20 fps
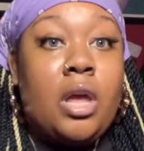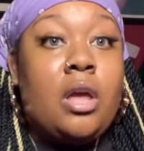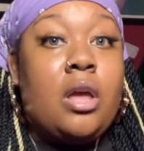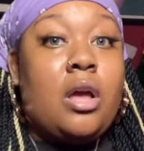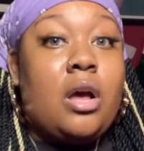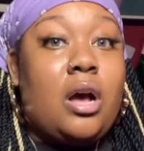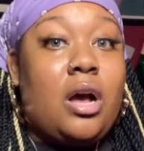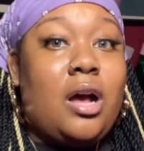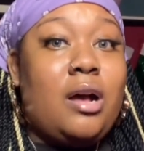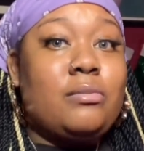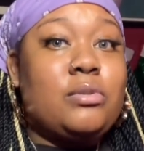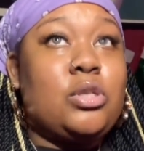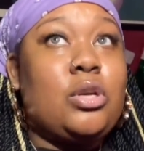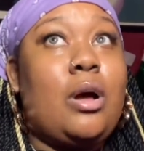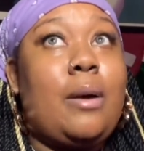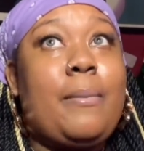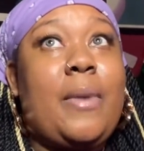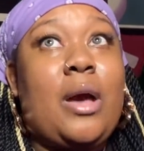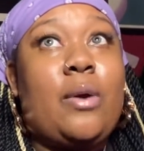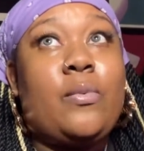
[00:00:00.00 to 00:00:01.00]
So
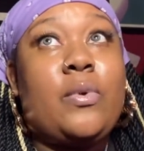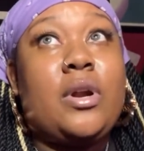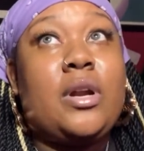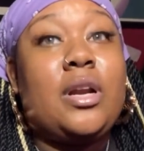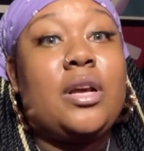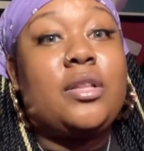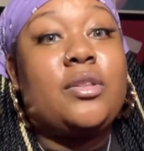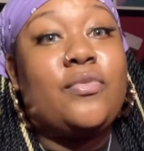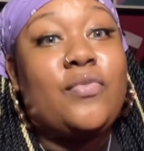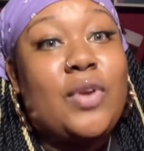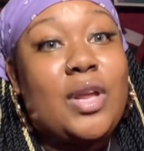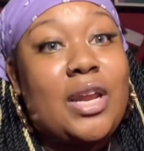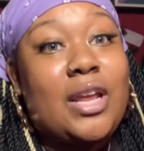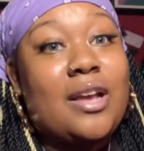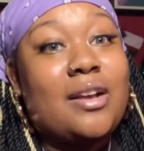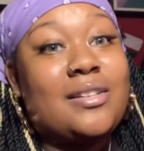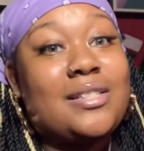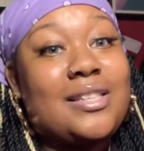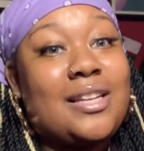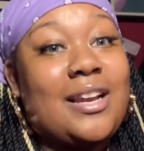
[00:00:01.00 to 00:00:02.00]
I'm back with another
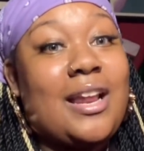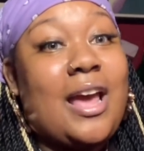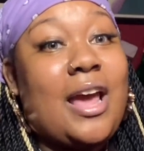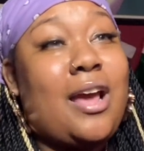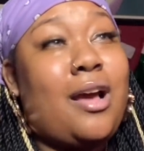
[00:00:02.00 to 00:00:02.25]
video today.